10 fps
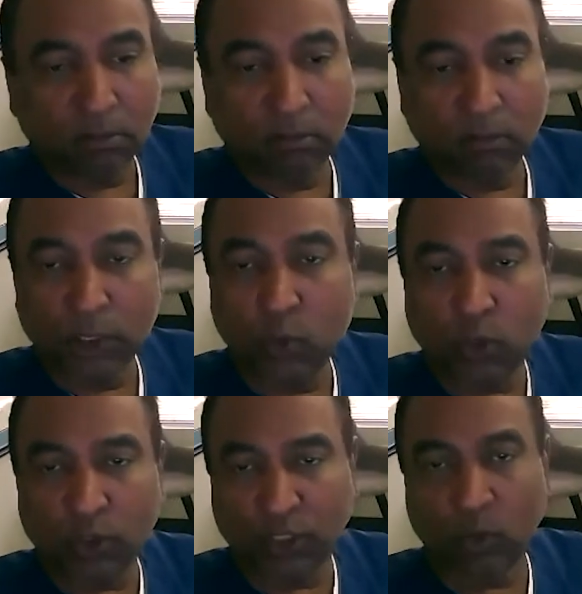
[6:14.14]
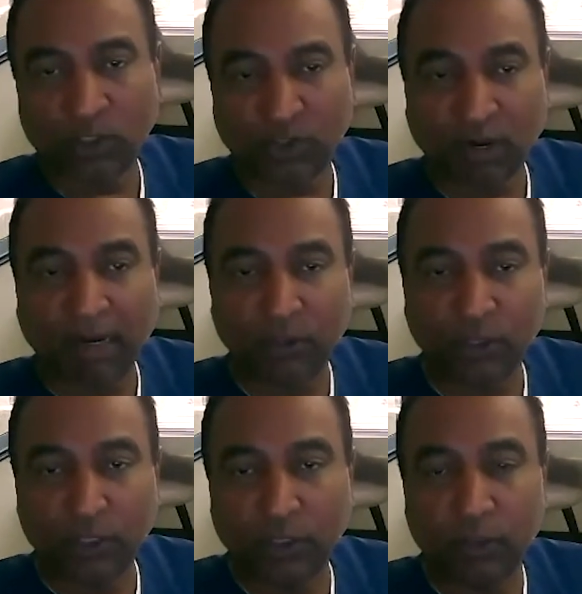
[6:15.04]
this was our
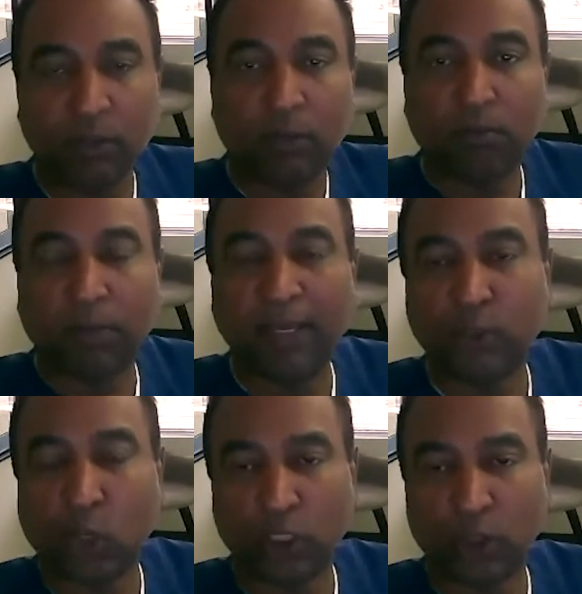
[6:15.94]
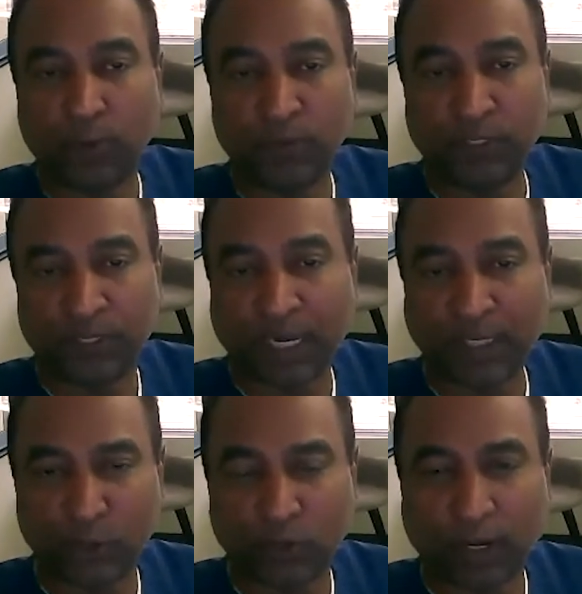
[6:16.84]
strategy based on his previous
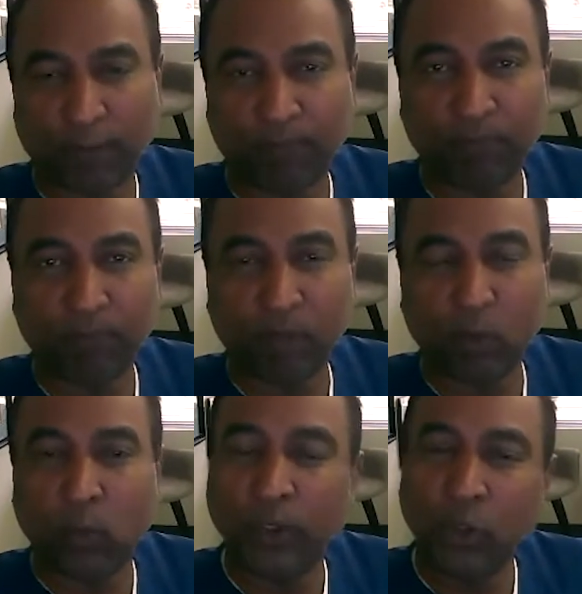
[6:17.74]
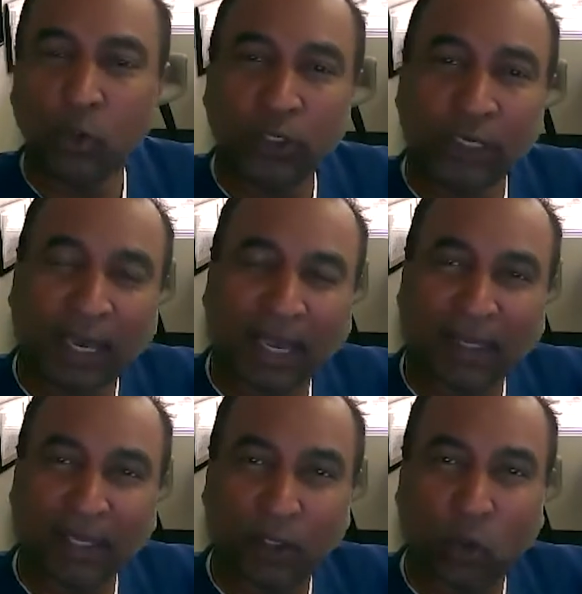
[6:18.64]
angiogram. We knew he
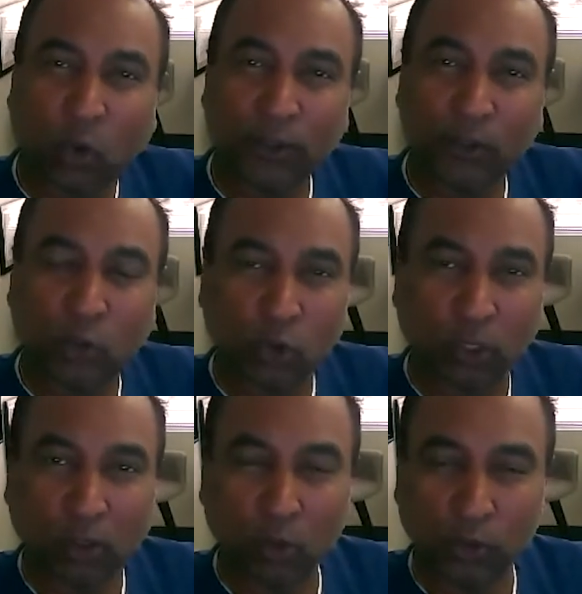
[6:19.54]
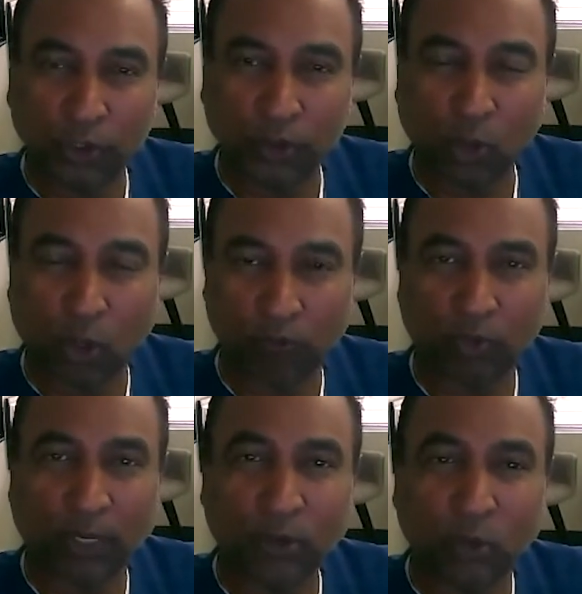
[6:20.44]
had a chronic total occlusion of
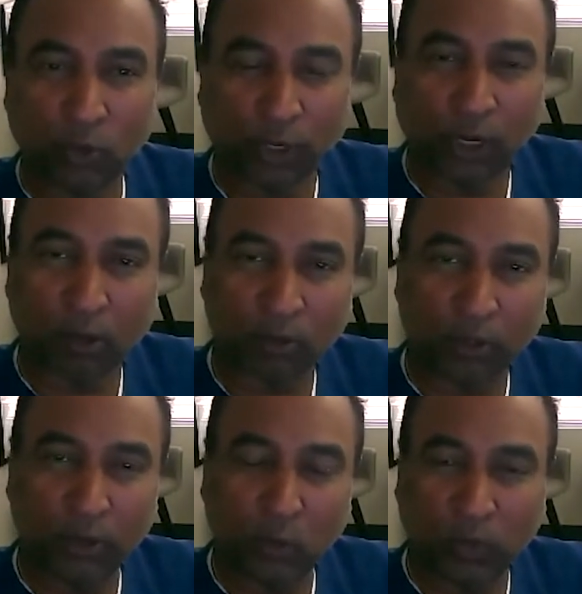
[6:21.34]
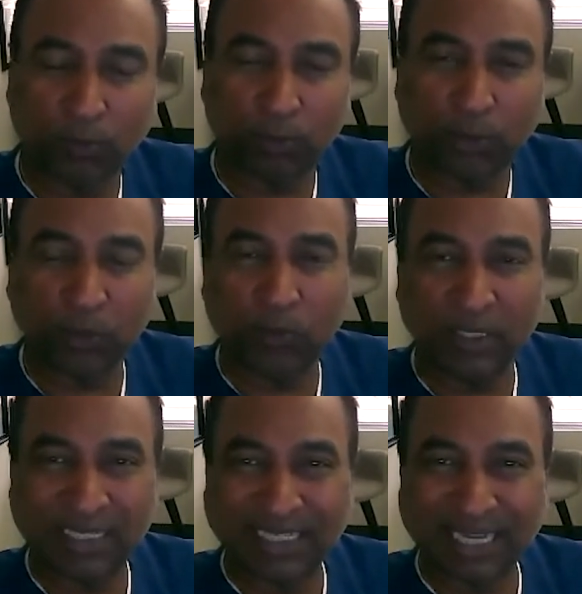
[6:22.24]
the right coronary artery with a
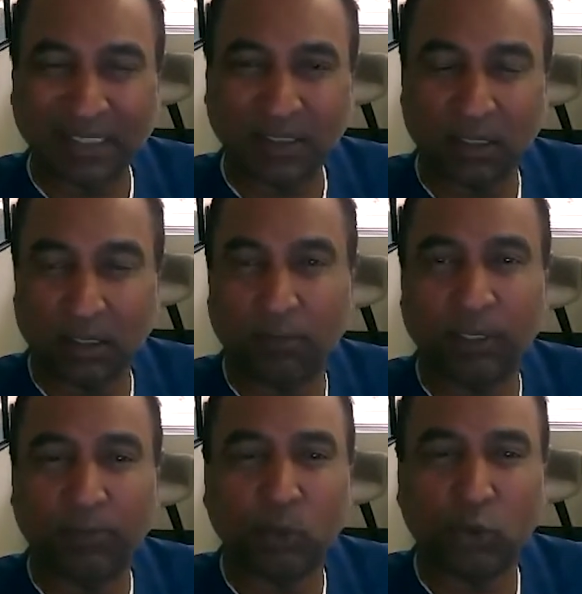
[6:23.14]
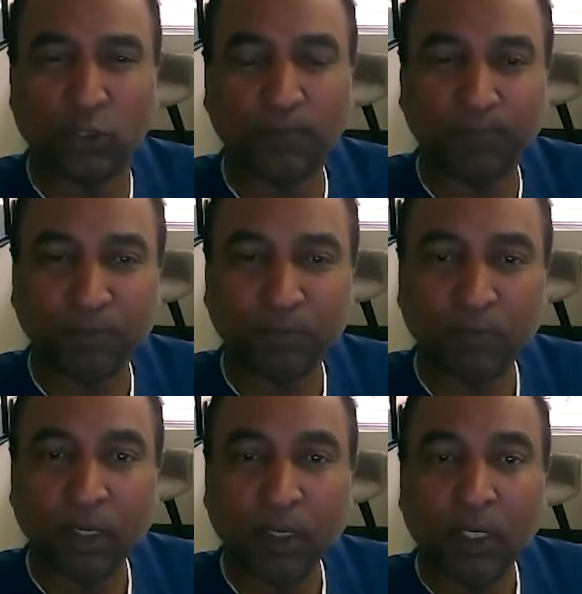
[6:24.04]
previous stent in the mid portion.
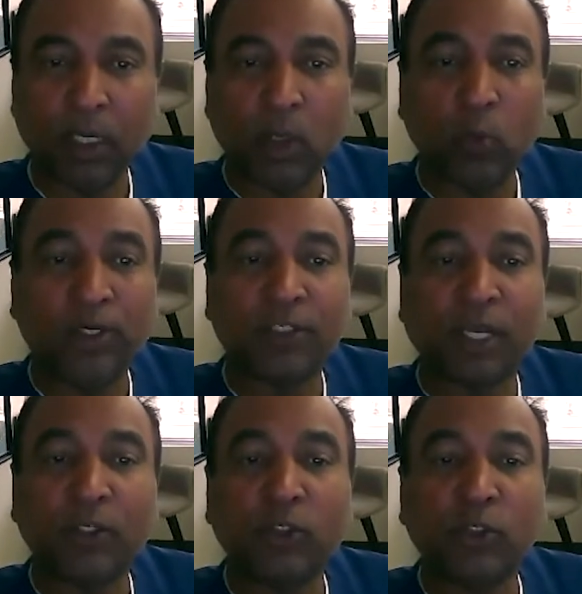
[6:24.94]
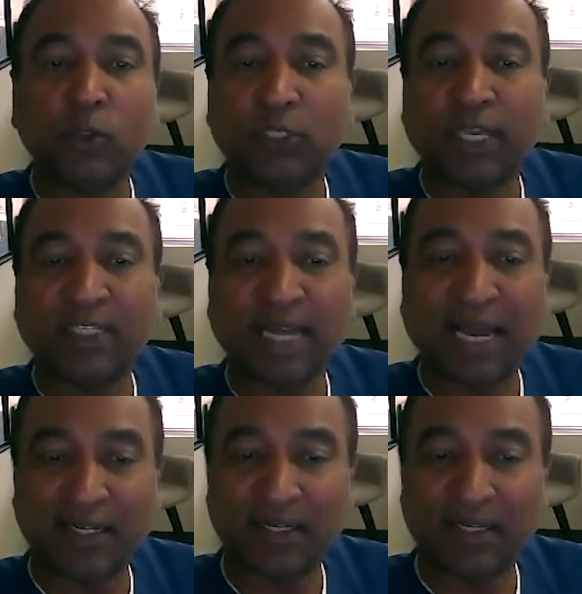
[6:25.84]
We decided to use a standard